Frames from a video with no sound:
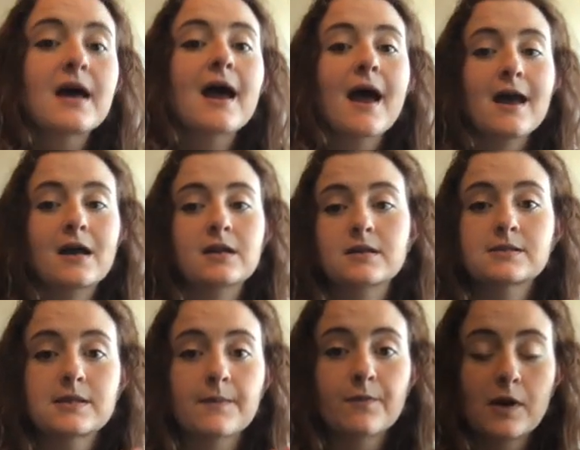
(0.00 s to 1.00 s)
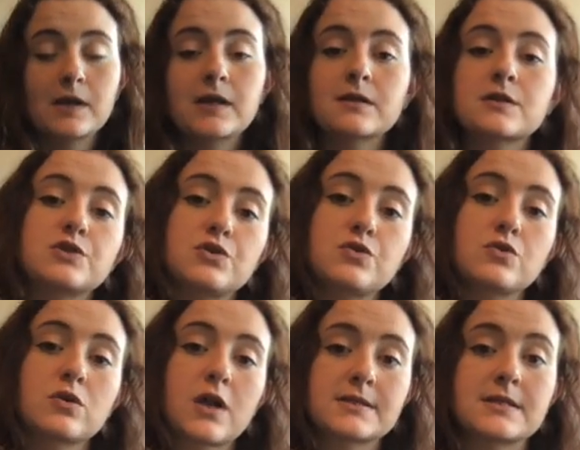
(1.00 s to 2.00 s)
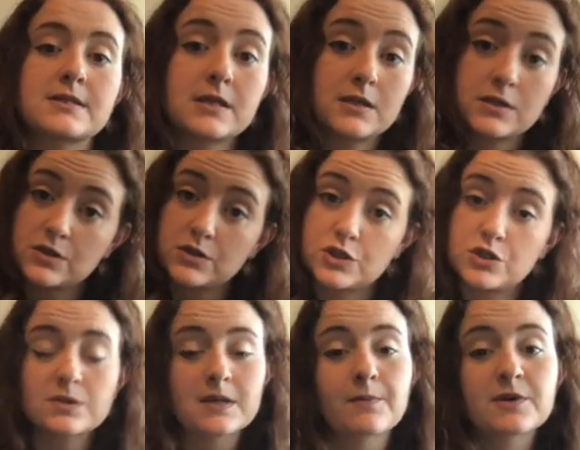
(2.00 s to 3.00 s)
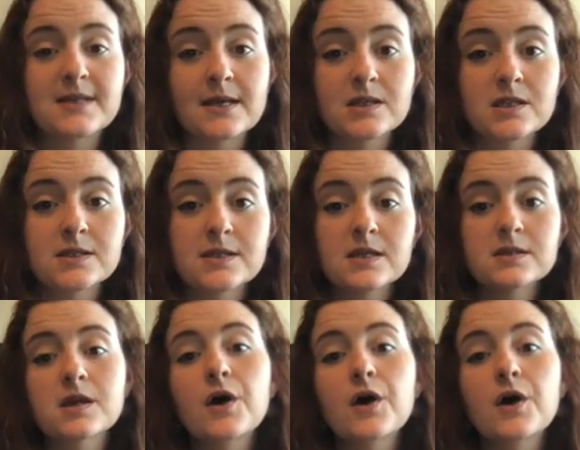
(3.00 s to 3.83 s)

and separating the two clauses into two separate sentences